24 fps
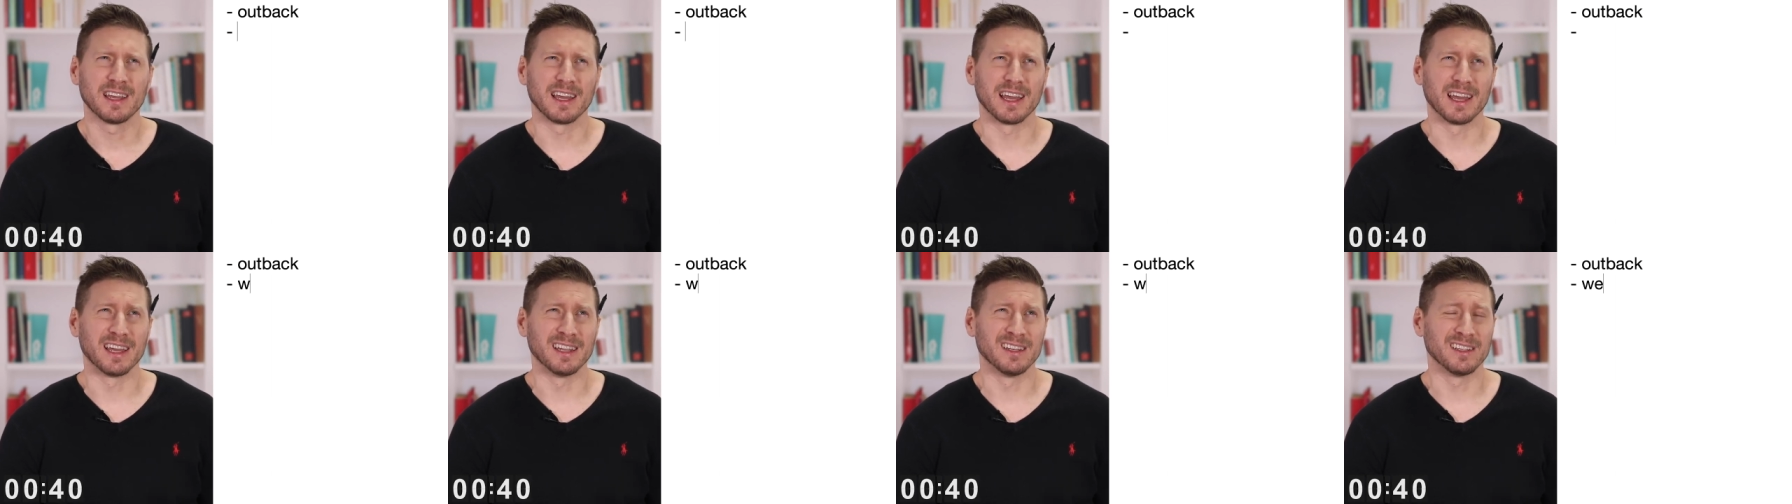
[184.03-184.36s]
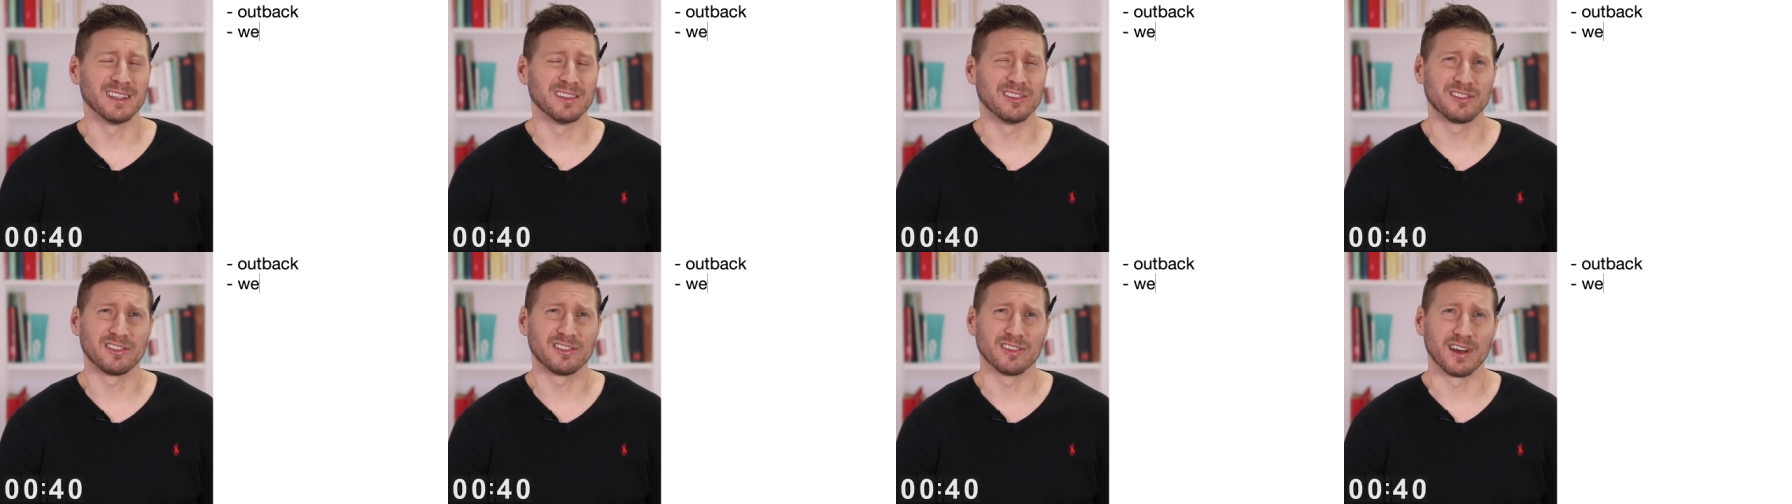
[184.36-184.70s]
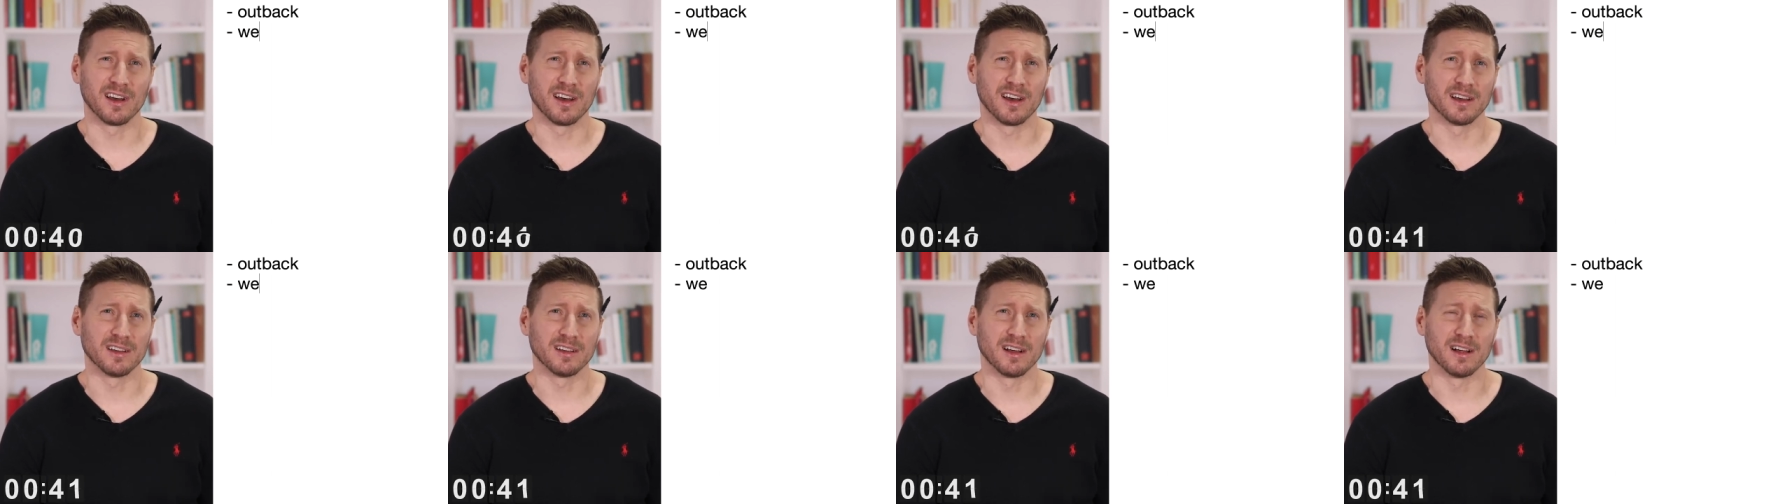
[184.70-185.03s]
And it's,
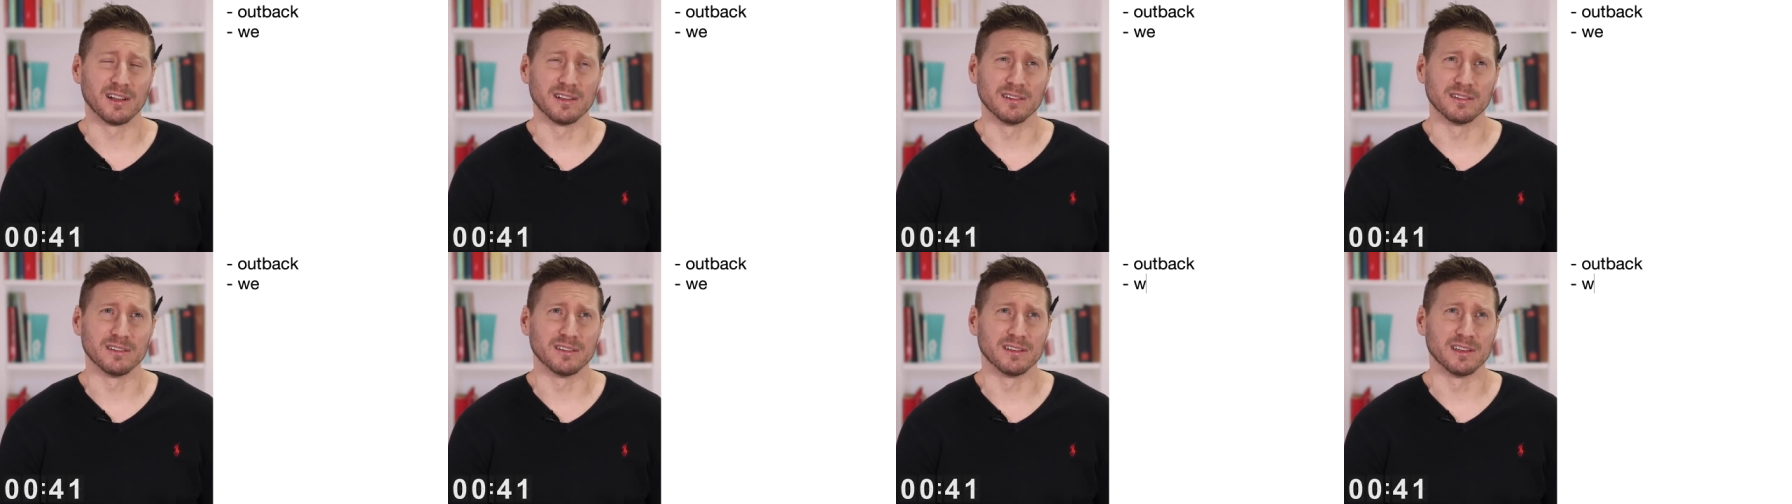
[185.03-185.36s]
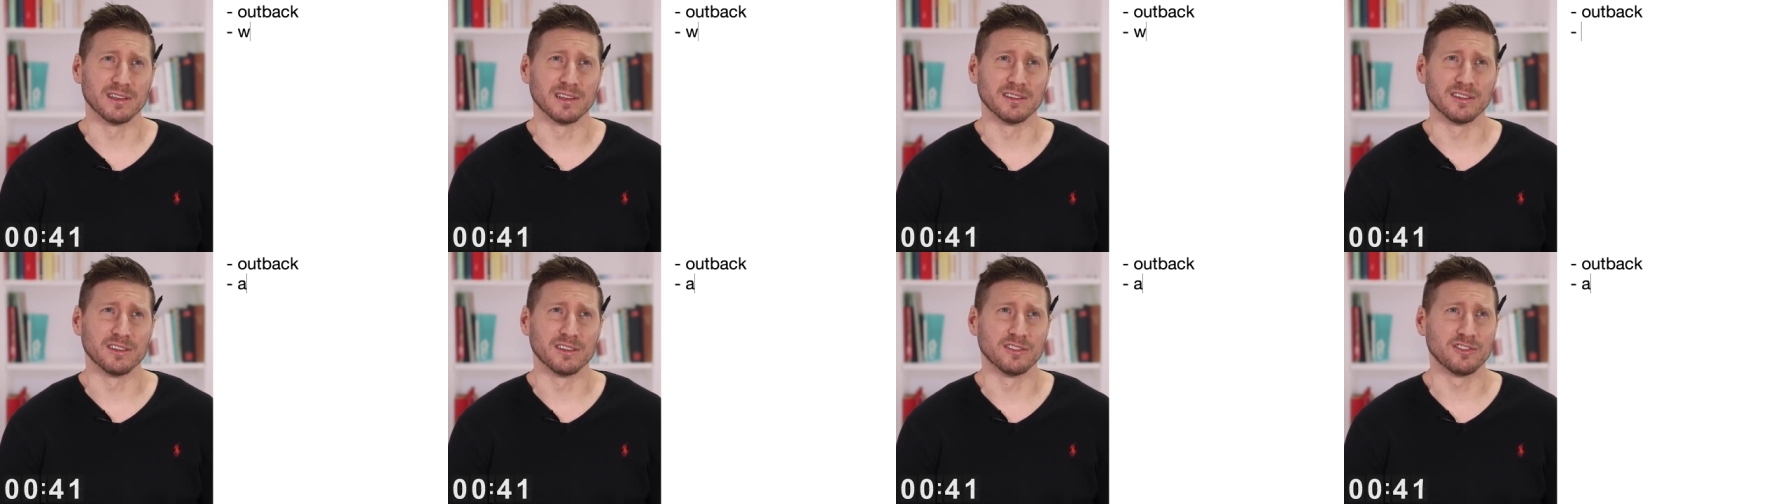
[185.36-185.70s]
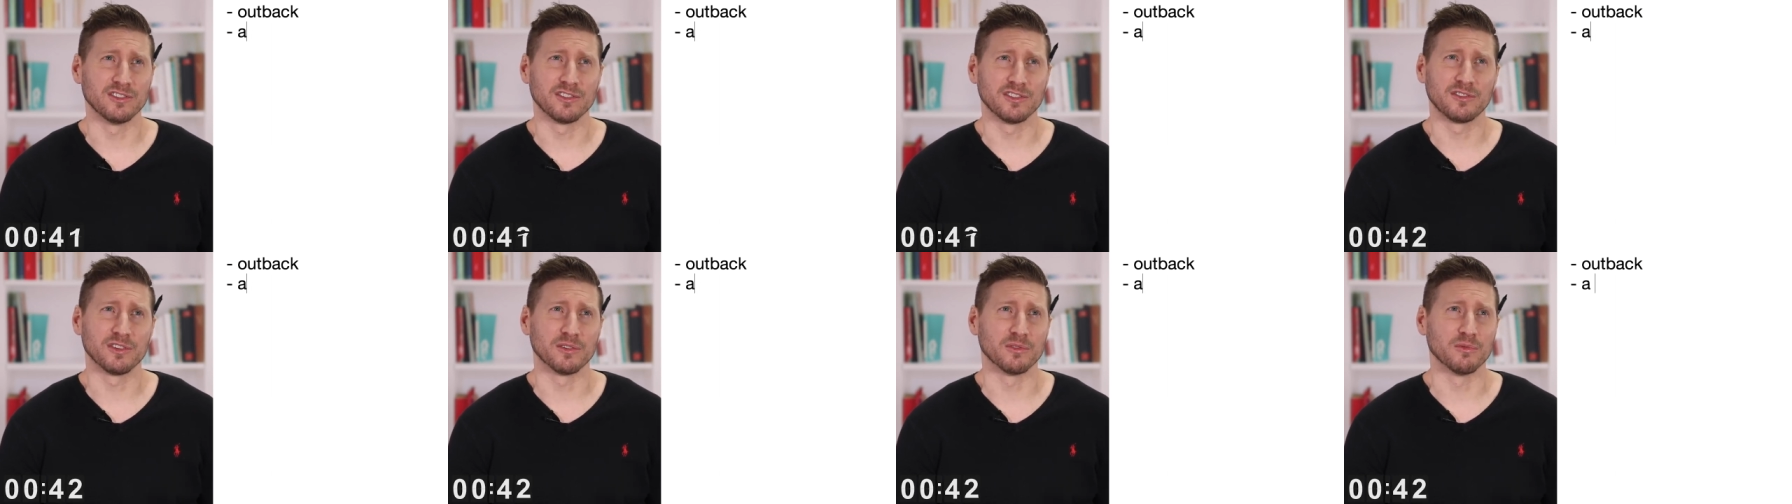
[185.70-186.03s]
uh, it's
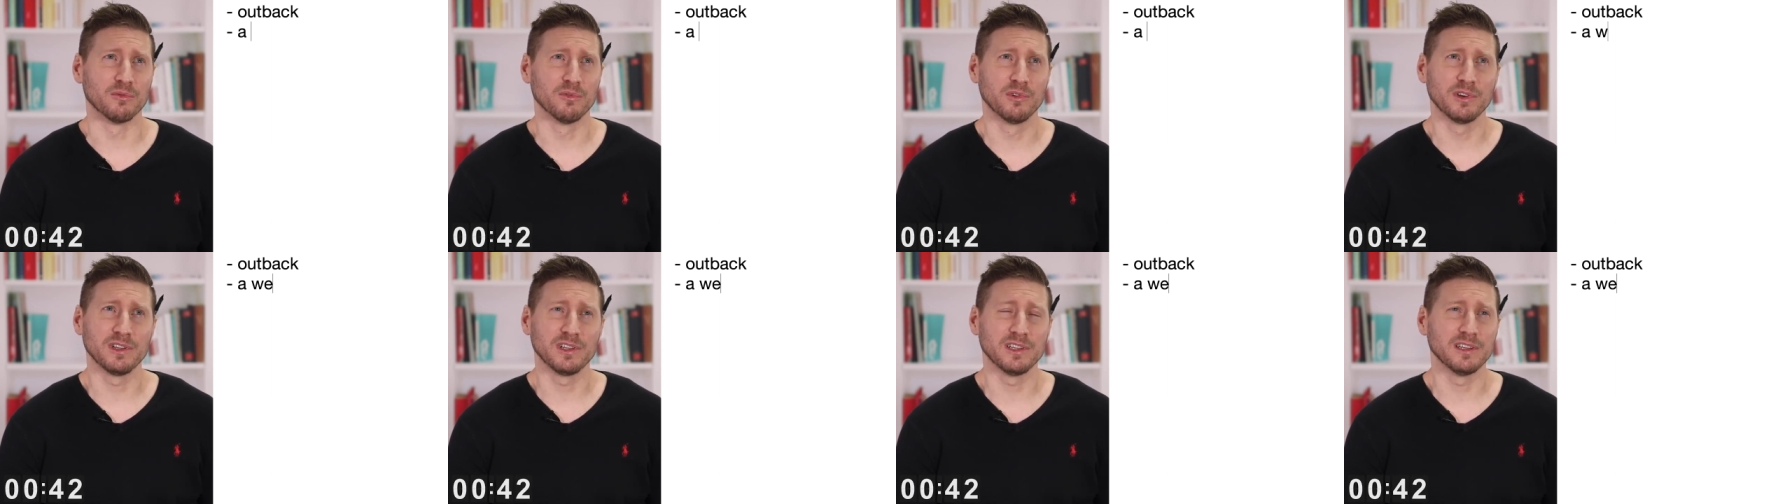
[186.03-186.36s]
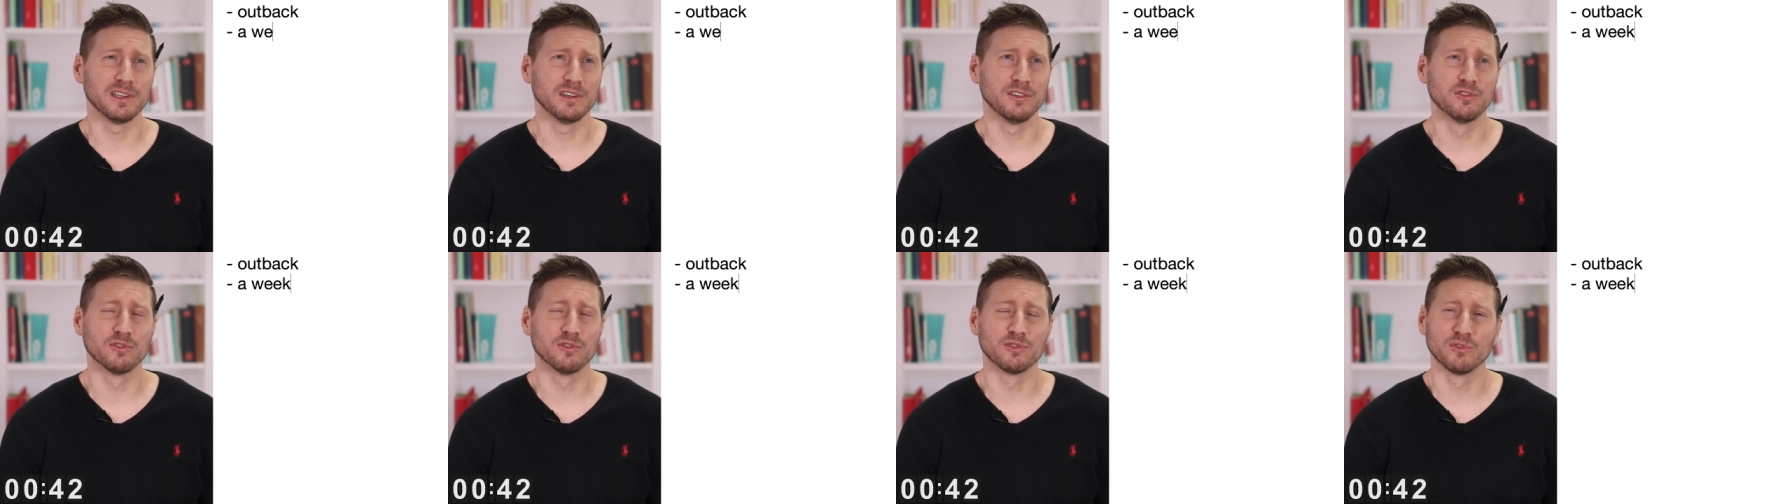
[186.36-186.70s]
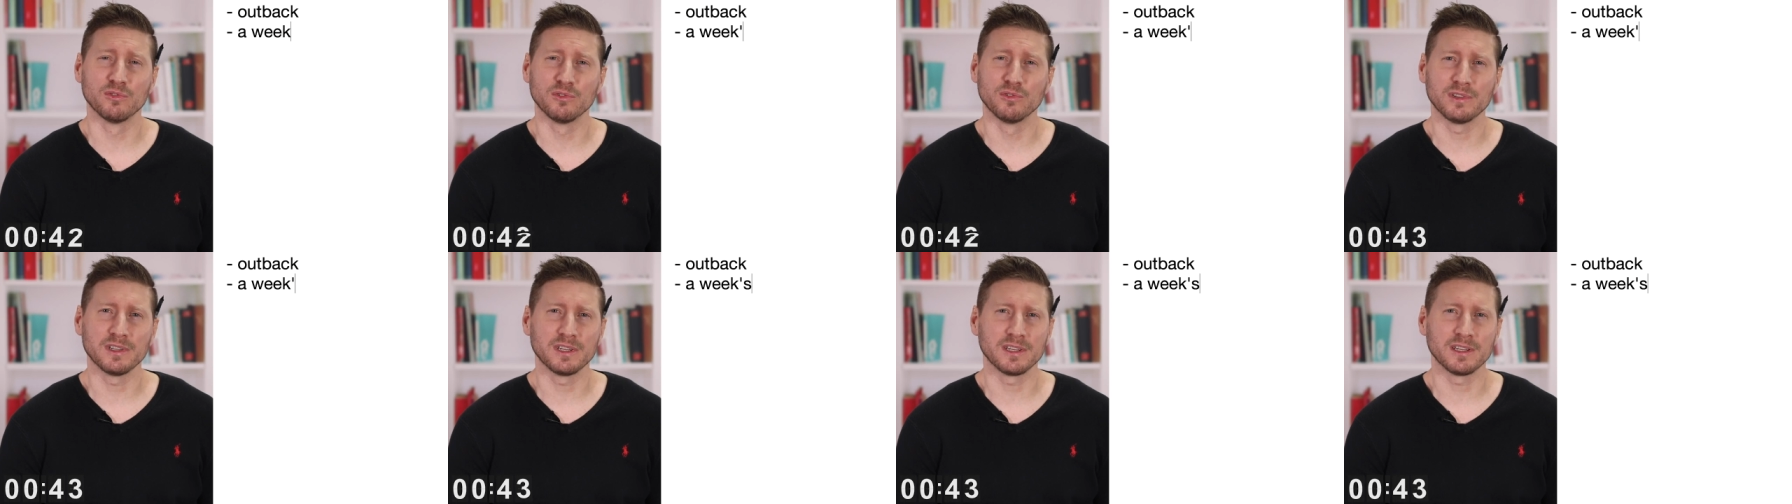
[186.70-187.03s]
just a really
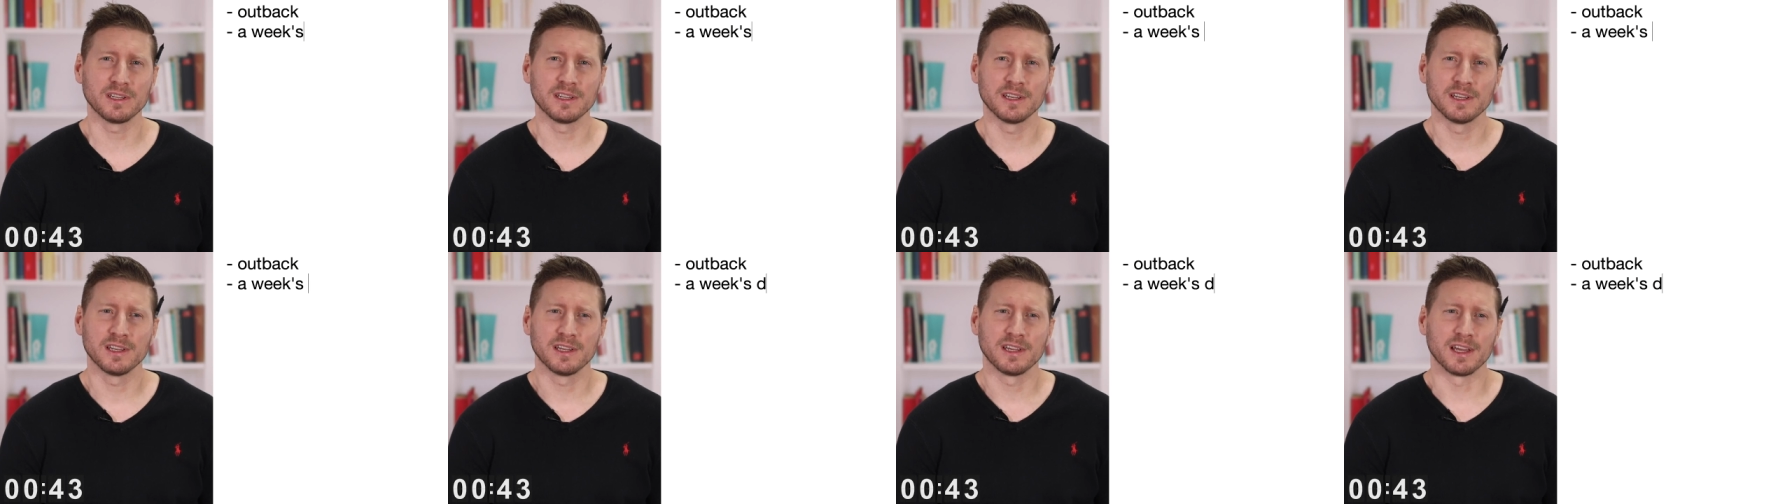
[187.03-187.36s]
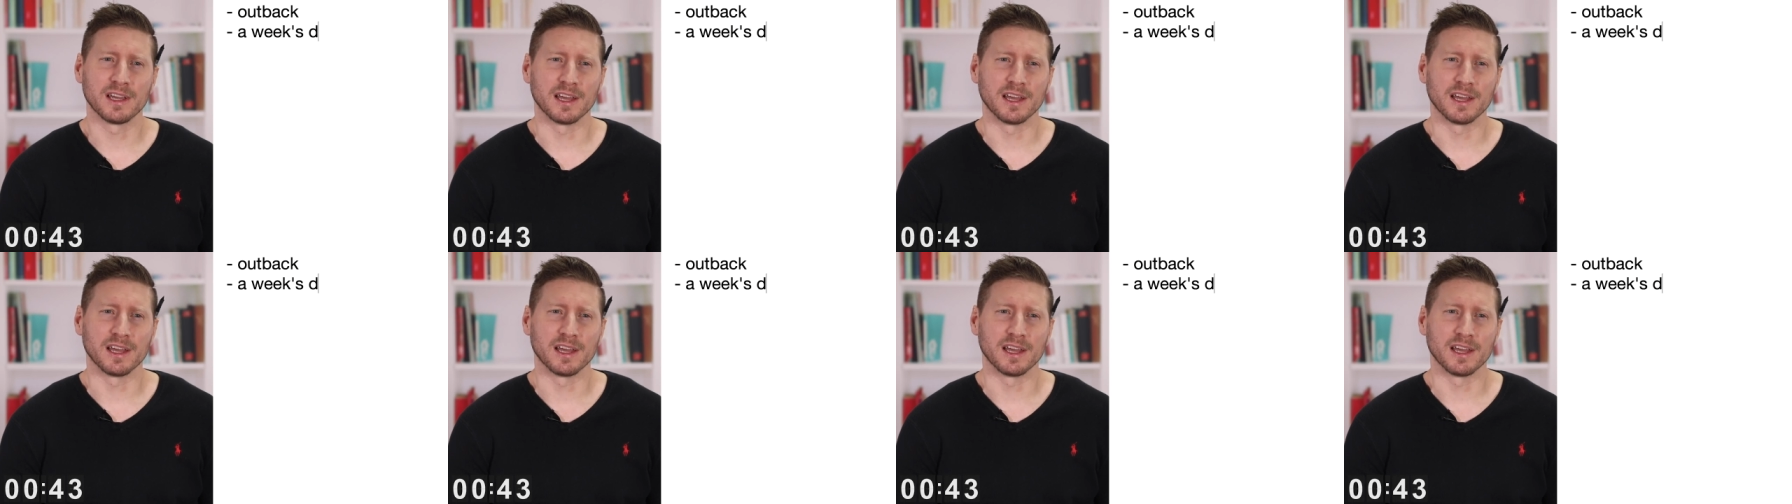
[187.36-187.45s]
grueling